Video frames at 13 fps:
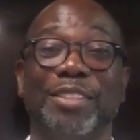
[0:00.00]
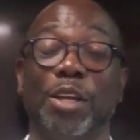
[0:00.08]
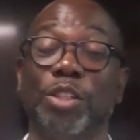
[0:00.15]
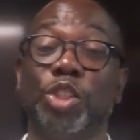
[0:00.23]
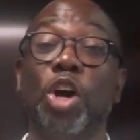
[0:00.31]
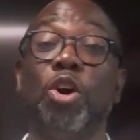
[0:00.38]

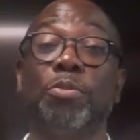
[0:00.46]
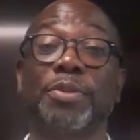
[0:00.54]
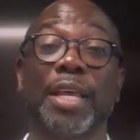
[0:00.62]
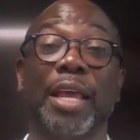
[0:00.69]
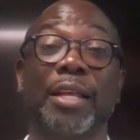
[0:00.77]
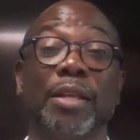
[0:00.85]
Job
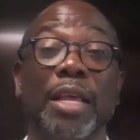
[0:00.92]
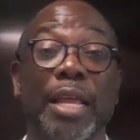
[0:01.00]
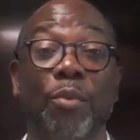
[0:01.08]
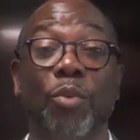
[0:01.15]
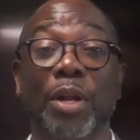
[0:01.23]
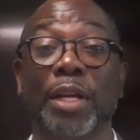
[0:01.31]
said,
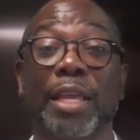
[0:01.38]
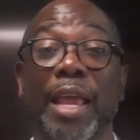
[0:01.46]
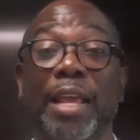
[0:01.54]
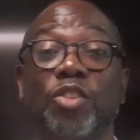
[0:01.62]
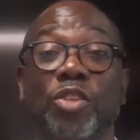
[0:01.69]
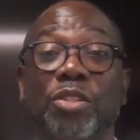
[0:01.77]
in one
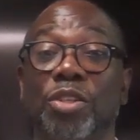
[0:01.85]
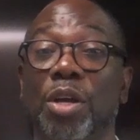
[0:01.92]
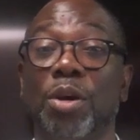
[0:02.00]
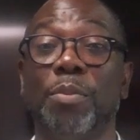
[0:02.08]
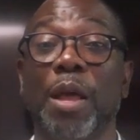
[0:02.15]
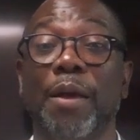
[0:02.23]
occasion,
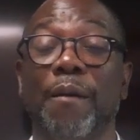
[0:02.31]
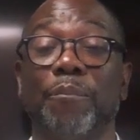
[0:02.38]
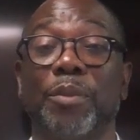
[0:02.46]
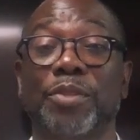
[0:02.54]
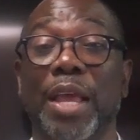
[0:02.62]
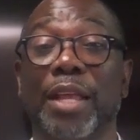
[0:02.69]
Job
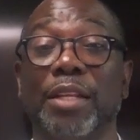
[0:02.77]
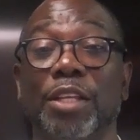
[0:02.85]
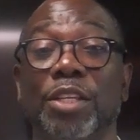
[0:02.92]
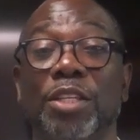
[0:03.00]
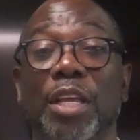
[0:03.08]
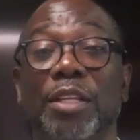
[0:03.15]
said,
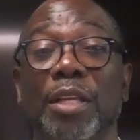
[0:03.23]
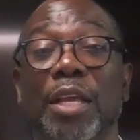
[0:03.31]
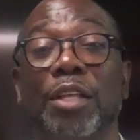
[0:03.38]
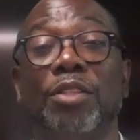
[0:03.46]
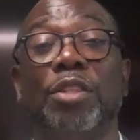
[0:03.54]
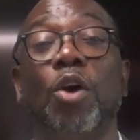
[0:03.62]

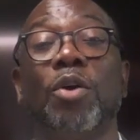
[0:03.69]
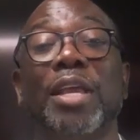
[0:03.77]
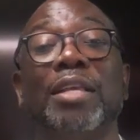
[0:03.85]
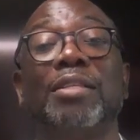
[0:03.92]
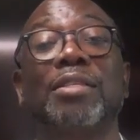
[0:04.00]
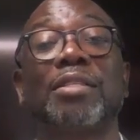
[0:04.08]
though
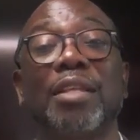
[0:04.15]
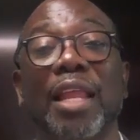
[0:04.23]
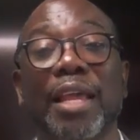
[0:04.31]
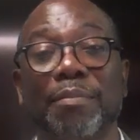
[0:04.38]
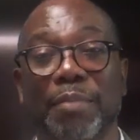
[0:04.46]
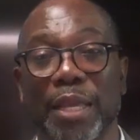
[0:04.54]
he
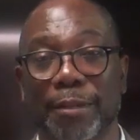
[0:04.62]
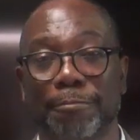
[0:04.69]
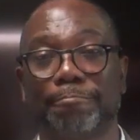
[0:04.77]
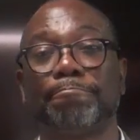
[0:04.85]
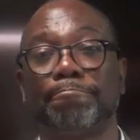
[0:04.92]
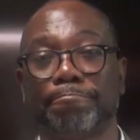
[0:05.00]
slay me,
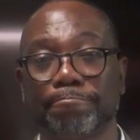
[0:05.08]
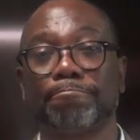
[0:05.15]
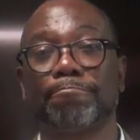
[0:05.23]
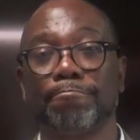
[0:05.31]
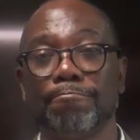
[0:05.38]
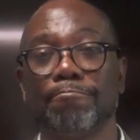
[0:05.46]

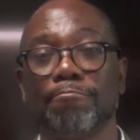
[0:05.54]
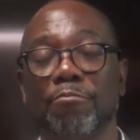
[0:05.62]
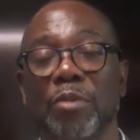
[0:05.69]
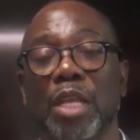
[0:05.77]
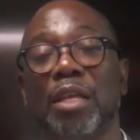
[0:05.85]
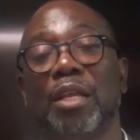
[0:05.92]

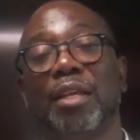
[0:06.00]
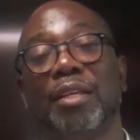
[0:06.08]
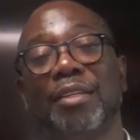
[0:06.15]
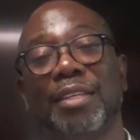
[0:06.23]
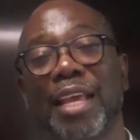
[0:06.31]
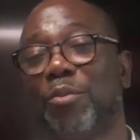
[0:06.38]

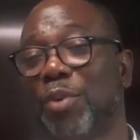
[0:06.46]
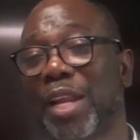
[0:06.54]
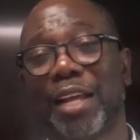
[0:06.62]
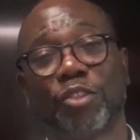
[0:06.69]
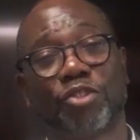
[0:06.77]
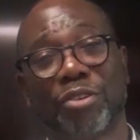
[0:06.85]
yet will
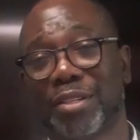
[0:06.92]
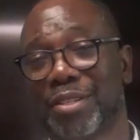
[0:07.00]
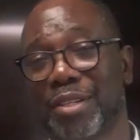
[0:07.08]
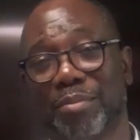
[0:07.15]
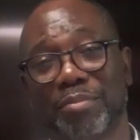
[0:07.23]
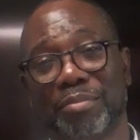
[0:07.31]
I
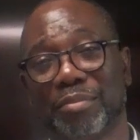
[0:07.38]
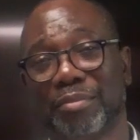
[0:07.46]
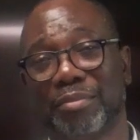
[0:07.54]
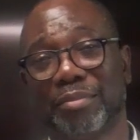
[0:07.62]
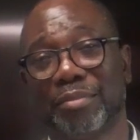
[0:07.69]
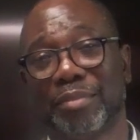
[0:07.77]
trust him.
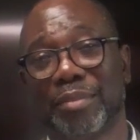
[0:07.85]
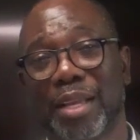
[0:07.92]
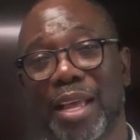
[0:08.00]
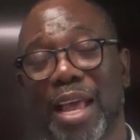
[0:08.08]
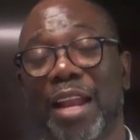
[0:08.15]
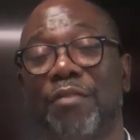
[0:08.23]

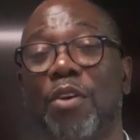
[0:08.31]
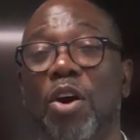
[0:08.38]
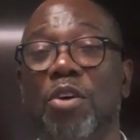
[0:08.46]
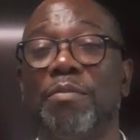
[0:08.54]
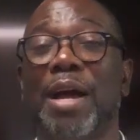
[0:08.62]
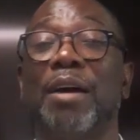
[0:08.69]
Out of
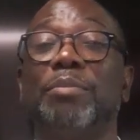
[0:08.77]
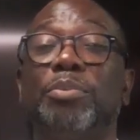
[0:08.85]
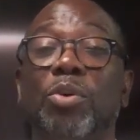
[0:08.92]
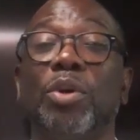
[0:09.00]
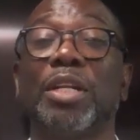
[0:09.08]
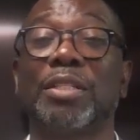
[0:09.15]
all my
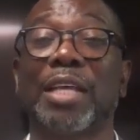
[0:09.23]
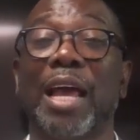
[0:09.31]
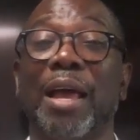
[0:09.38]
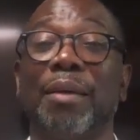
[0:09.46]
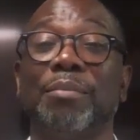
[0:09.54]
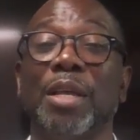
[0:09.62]
appointed
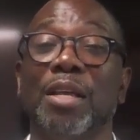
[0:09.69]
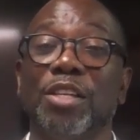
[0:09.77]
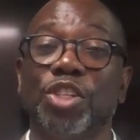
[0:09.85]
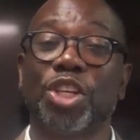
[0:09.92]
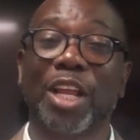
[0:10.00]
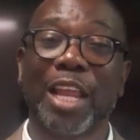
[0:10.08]
time
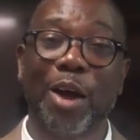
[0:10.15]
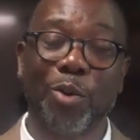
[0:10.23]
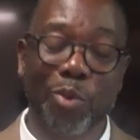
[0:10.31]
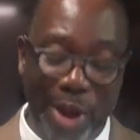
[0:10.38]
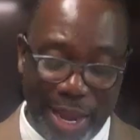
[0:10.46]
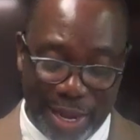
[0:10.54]
shall I
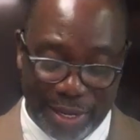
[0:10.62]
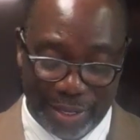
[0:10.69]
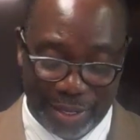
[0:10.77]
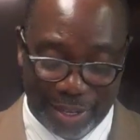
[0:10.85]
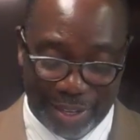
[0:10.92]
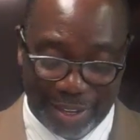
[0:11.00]
wait
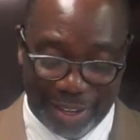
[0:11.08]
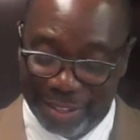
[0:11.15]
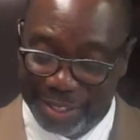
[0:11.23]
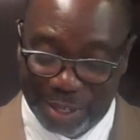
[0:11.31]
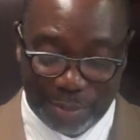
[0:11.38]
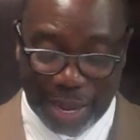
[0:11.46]

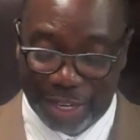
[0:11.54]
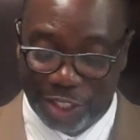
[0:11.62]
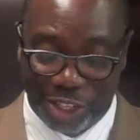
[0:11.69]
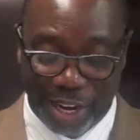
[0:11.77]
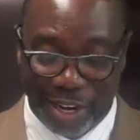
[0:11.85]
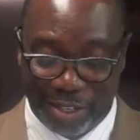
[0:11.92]
until my
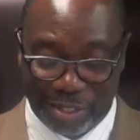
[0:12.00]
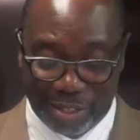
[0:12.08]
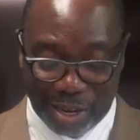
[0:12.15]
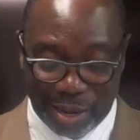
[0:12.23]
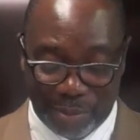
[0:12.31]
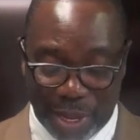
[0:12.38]
change
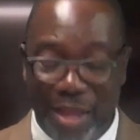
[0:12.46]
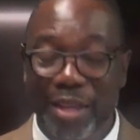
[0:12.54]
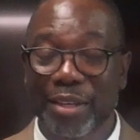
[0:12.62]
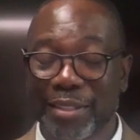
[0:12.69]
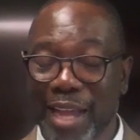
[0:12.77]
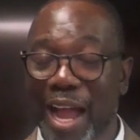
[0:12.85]
come.
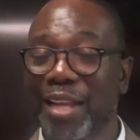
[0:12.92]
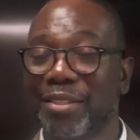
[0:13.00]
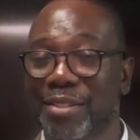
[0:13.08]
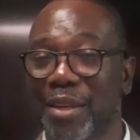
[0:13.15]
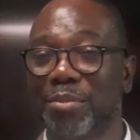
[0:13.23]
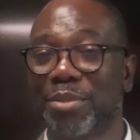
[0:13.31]
God
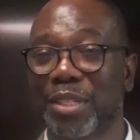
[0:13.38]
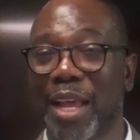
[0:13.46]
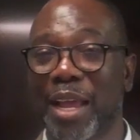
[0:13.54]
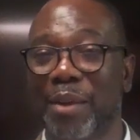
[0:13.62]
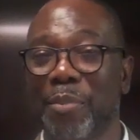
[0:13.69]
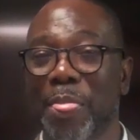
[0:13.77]

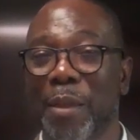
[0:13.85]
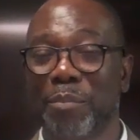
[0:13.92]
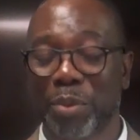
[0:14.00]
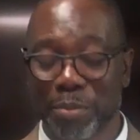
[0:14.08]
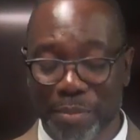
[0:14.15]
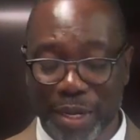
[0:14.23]
sometimes
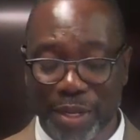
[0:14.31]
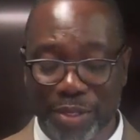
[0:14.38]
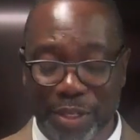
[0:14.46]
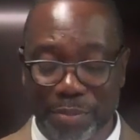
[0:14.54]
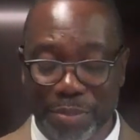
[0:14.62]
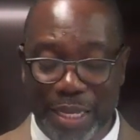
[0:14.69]
permit
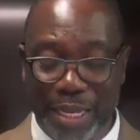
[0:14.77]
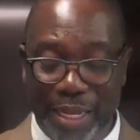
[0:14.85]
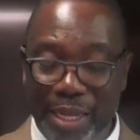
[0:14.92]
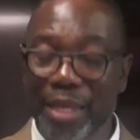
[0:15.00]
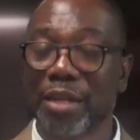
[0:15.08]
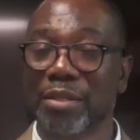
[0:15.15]
us to be
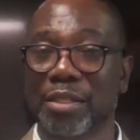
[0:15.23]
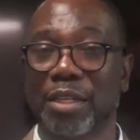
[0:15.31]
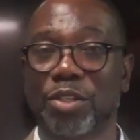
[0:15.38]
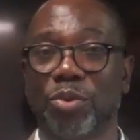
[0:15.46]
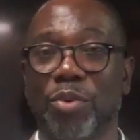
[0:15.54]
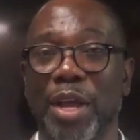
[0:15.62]
in a
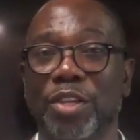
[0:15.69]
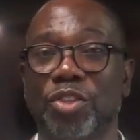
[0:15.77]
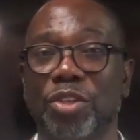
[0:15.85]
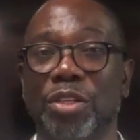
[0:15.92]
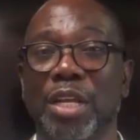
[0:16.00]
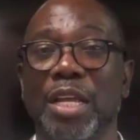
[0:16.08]

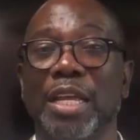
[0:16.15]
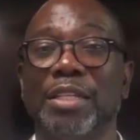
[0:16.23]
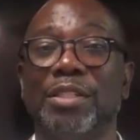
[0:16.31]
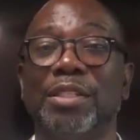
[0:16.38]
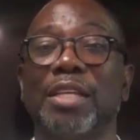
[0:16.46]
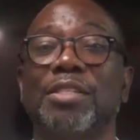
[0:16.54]
situation
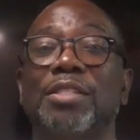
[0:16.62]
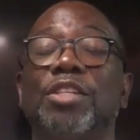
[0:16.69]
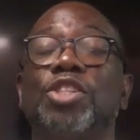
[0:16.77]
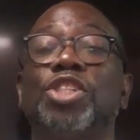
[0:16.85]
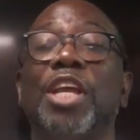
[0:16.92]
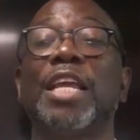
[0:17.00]
just to
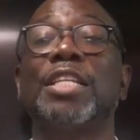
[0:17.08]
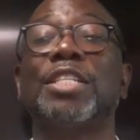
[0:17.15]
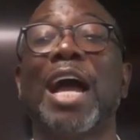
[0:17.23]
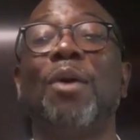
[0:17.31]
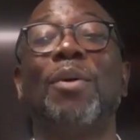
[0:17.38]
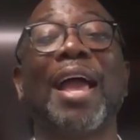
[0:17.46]
change
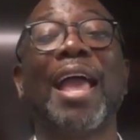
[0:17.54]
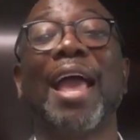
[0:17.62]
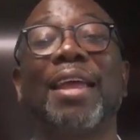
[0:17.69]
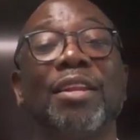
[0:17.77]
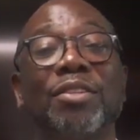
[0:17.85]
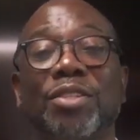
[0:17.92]
our
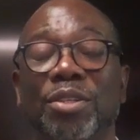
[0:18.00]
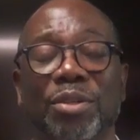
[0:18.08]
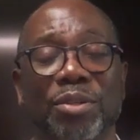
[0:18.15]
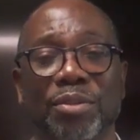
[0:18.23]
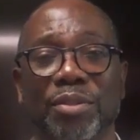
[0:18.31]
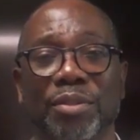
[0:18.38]
attitude.